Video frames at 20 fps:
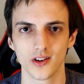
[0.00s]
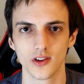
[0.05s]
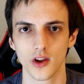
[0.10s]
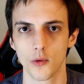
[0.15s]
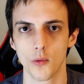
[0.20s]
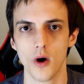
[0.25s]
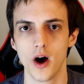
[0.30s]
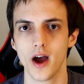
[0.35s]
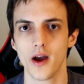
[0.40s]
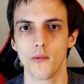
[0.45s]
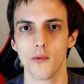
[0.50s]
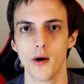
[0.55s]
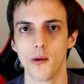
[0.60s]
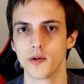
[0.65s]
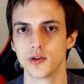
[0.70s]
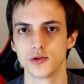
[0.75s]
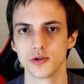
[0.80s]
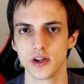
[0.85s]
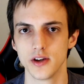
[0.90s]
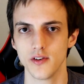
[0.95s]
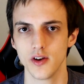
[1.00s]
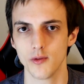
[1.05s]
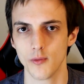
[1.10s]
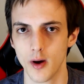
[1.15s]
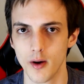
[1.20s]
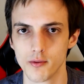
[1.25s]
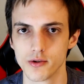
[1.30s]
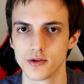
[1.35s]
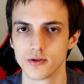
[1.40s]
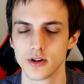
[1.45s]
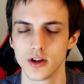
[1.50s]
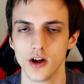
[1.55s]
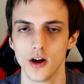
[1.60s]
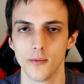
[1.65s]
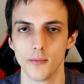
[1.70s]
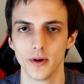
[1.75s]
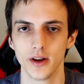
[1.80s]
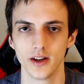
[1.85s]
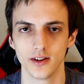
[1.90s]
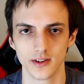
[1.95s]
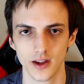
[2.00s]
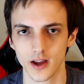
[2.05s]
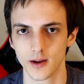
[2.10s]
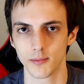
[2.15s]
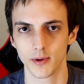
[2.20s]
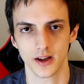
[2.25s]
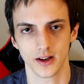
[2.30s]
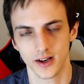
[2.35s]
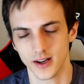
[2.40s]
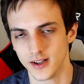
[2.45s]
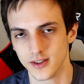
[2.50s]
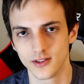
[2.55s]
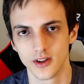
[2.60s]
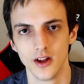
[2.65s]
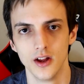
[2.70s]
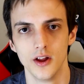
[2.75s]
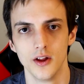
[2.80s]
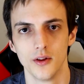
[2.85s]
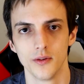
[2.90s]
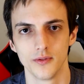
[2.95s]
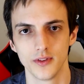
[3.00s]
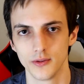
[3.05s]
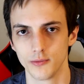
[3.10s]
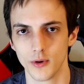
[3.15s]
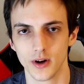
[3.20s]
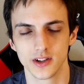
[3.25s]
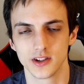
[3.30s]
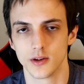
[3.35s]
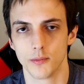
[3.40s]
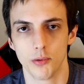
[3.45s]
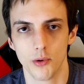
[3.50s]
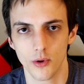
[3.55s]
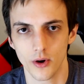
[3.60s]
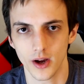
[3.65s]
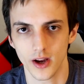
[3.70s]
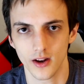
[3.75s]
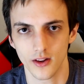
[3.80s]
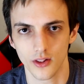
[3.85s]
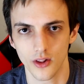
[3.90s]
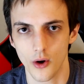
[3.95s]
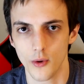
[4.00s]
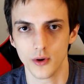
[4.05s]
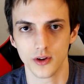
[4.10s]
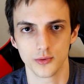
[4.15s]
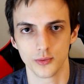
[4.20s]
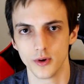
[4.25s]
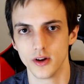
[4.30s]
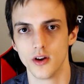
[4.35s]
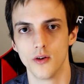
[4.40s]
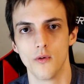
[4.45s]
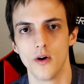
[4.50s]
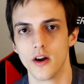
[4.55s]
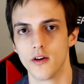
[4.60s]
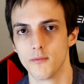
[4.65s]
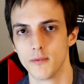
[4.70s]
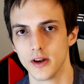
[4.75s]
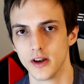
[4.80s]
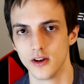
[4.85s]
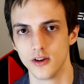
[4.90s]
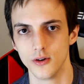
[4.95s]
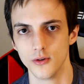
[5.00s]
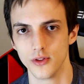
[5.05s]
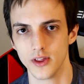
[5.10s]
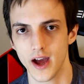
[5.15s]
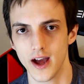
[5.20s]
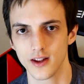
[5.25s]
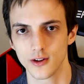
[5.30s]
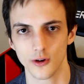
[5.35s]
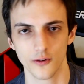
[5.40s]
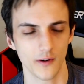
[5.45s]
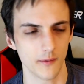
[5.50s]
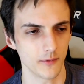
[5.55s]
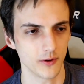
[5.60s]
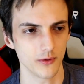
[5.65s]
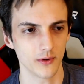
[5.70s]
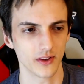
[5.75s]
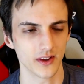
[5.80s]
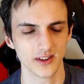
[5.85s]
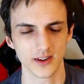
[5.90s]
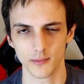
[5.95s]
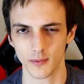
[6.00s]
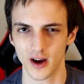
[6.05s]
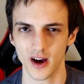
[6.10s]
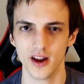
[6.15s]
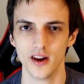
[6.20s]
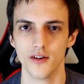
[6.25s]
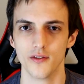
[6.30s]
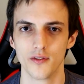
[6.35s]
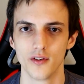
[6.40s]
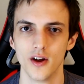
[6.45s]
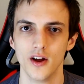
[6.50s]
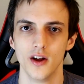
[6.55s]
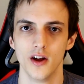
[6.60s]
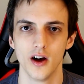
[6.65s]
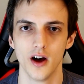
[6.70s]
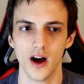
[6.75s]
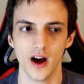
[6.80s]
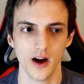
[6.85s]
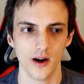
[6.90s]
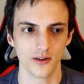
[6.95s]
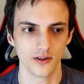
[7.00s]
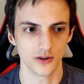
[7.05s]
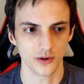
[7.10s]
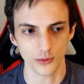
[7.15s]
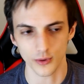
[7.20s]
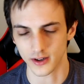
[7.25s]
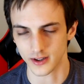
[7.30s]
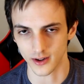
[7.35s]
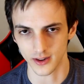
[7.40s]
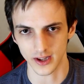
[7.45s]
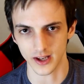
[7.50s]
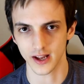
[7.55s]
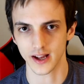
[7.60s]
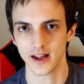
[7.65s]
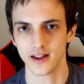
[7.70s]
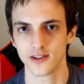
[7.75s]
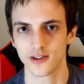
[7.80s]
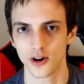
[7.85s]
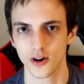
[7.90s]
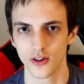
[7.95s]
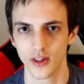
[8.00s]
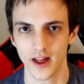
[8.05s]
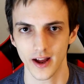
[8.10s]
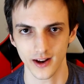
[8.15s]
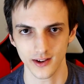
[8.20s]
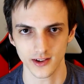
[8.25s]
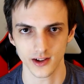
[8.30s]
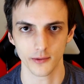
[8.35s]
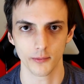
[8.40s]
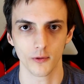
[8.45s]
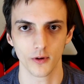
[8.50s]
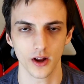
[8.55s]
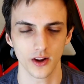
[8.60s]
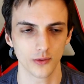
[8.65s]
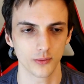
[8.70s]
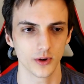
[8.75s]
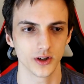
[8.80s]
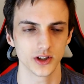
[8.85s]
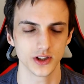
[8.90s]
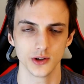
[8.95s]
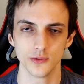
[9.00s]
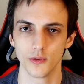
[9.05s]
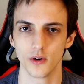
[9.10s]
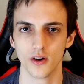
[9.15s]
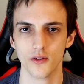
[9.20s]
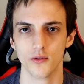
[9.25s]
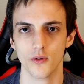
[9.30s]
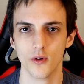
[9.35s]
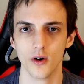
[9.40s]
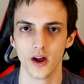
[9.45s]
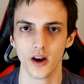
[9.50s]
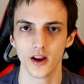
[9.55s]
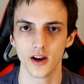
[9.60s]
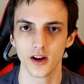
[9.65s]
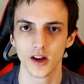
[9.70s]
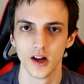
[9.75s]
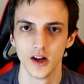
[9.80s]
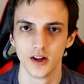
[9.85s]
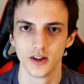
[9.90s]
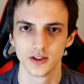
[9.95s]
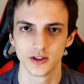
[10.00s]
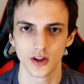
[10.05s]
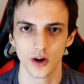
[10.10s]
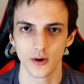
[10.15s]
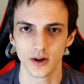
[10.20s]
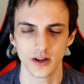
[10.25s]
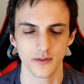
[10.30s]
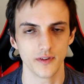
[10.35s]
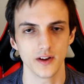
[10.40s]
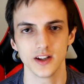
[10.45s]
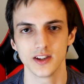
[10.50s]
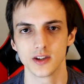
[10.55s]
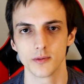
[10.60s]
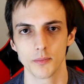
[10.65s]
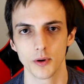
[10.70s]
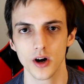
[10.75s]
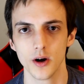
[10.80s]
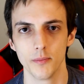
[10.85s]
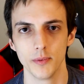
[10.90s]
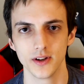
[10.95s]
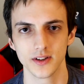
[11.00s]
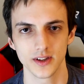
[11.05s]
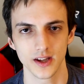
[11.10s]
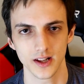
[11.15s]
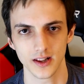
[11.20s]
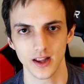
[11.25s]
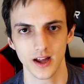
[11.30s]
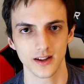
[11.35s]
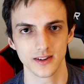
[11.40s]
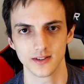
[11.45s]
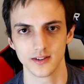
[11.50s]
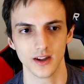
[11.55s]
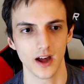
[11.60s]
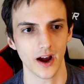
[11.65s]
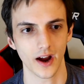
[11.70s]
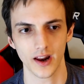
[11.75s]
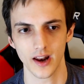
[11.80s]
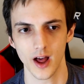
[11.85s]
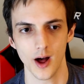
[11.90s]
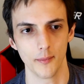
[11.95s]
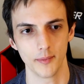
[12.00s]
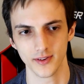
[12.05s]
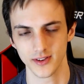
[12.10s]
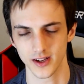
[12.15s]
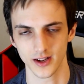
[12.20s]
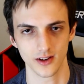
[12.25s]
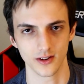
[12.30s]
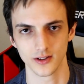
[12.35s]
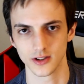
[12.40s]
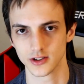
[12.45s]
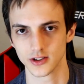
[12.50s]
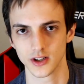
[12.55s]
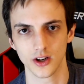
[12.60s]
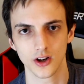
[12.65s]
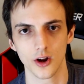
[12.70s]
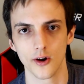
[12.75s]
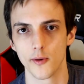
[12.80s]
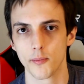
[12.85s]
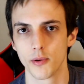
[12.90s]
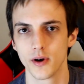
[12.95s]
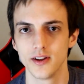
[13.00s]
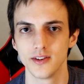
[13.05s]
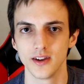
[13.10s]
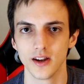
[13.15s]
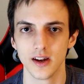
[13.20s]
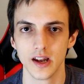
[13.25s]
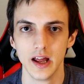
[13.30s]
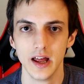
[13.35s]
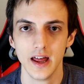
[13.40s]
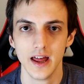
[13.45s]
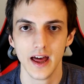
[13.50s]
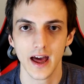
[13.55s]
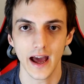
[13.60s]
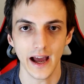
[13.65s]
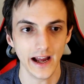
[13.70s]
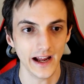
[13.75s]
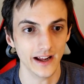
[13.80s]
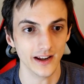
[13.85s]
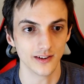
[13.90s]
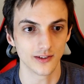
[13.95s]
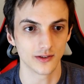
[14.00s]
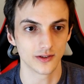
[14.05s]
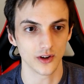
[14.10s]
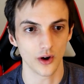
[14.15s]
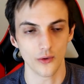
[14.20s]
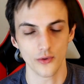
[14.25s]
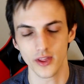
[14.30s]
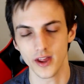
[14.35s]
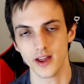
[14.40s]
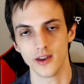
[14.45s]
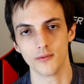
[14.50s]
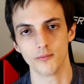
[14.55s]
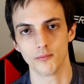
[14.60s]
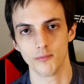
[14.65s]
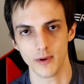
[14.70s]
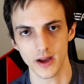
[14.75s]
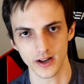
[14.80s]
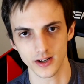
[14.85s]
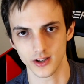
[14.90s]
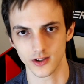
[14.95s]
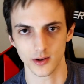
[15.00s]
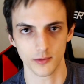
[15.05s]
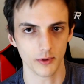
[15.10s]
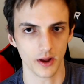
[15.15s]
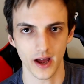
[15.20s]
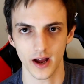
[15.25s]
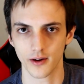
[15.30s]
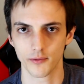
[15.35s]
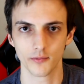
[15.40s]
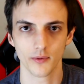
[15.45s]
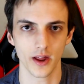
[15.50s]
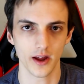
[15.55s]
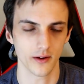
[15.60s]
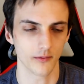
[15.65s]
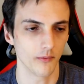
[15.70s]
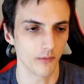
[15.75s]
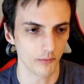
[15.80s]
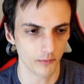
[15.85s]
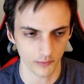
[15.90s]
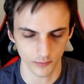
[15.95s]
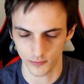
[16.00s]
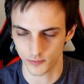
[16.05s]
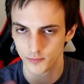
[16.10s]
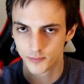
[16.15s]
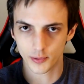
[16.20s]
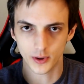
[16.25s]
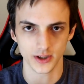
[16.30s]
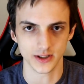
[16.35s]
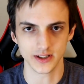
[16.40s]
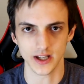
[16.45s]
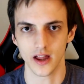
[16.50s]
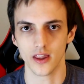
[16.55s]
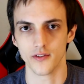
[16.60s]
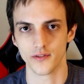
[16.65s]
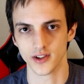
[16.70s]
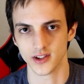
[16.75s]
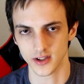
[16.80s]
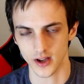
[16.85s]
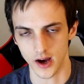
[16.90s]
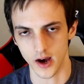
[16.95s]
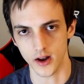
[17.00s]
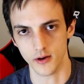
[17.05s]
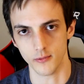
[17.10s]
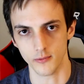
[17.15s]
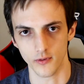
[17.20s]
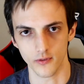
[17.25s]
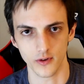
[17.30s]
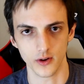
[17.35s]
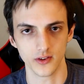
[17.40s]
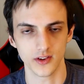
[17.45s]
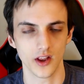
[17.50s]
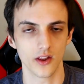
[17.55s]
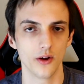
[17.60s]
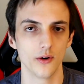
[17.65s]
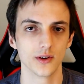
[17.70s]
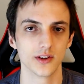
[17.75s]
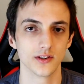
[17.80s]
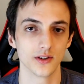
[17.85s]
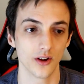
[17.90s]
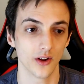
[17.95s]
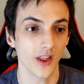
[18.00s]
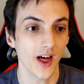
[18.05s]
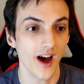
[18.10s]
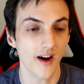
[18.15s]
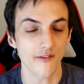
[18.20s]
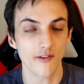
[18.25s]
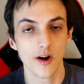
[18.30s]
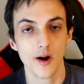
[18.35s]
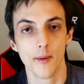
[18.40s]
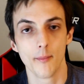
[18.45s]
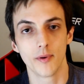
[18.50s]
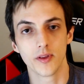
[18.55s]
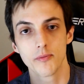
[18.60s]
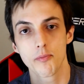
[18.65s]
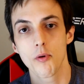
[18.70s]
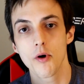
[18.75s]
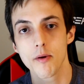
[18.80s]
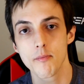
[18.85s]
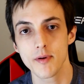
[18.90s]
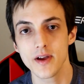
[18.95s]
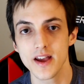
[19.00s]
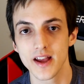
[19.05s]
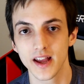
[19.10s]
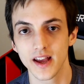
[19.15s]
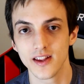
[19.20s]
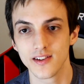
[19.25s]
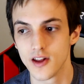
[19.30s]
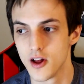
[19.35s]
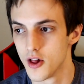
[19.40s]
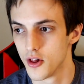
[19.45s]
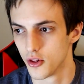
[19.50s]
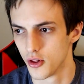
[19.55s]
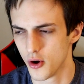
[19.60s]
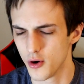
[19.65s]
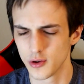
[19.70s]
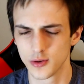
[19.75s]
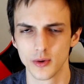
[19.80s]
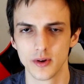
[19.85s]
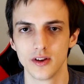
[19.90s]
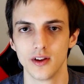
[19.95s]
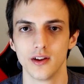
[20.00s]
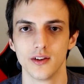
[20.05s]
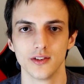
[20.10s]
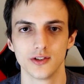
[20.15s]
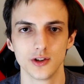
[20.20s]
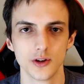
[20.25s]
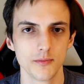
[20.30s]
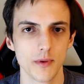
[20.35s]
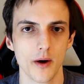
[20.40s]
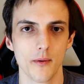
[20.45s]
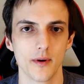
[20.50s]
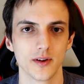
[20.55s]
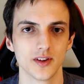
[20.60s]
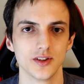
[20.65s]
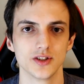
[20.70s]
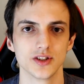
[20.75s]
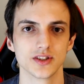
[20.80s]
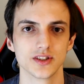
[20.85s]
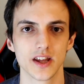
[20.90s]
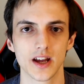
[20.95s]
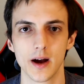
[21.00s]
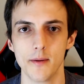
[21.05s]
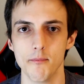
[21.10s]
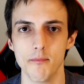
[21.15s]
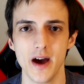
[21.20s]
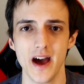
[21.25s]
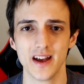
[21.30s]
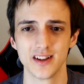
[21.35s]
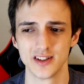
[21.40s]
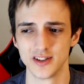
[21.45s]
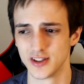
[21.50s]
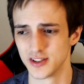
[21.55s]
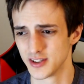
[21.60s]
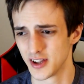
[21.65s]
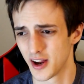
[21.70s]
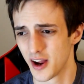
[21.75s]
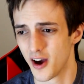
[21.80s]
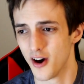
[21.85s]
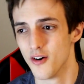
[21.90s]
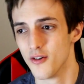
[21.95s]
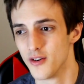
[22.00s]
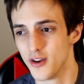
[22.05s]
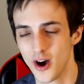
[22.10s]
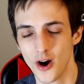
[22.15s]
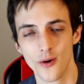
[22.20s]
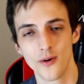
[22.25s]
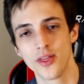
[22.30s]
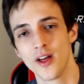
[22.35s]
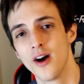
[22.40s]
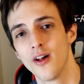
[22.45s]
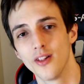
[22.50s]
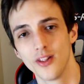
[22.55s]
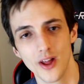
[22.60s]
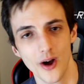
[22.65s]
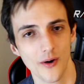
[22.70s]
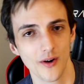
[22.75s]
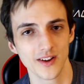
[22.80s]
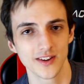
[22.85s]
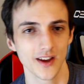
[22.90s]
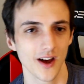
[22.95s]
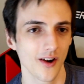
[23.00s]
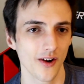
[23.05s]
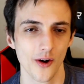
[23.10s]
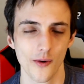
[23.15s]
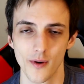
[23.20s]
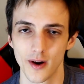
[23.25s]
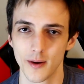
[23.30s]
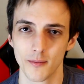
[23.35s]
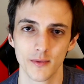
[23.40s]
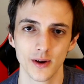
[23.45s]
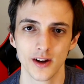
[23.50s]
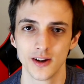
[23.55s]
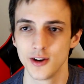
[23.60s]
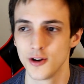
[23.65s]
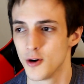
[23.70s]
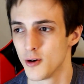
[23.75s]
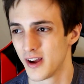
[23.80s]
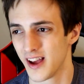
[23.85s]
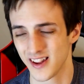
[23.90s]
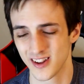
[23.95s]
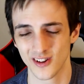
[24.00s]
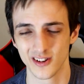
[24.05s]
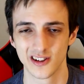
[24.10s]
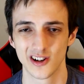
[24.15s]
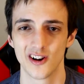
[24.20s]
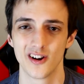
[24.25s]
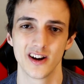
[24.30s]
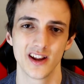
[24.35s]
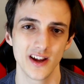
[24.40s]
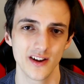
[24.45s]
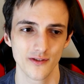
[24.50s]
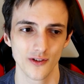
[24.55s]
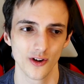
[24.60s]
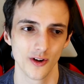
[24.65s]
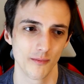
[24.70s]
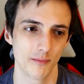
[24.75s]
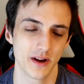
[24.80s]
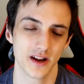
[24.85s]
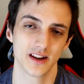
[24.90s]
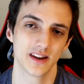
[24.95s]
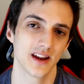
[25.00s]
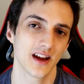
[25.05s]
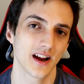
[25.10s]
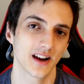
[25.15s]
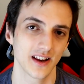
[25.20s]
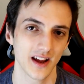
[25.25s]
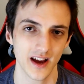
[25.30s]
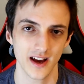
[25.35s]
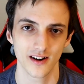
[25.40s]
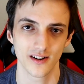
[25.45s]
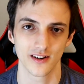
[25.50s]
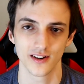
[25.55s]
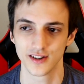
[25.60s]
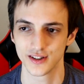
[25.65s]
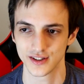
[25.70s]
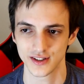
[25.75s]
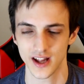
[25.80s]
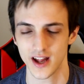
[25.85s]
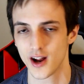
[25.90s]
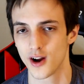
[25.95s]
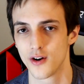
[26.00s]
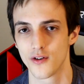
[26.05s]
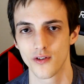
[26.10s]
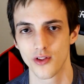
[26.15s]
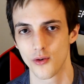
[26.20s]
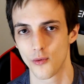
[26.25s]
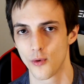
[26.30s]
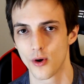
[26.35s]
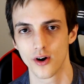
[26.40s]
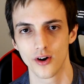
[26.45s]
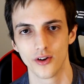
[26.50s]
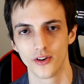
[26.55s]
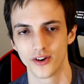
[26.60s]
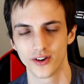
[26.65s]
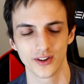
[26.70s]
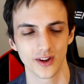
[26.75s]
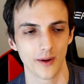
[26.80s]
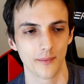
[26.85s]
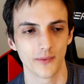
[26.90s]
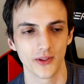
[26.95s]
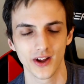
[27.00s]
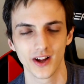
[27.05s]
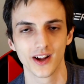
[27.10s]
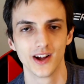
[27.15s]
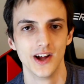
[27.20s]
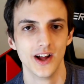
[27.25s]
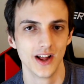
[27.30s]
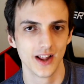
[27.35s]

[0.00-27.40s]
He's like, why won't you give in? Why won't you kill me? He's like, because what's the point? Lois wouldn't have wanted me to do that. So if I'm doing this, I'm kind of doing something against her legacy, against what she would have wanted. So it defeats the purpose. Like, that's not going to help. He's like, you're just going to go to prison. And so then Manchester Black, like, puts down the facade and reveals that Lois is still alive. But the point being is, Superman wasn't just like a mess and just like, oh no, without Lois, I don't know what I'm gonna do. Guess I'll turn evil and be a dictator and just take over the world or something.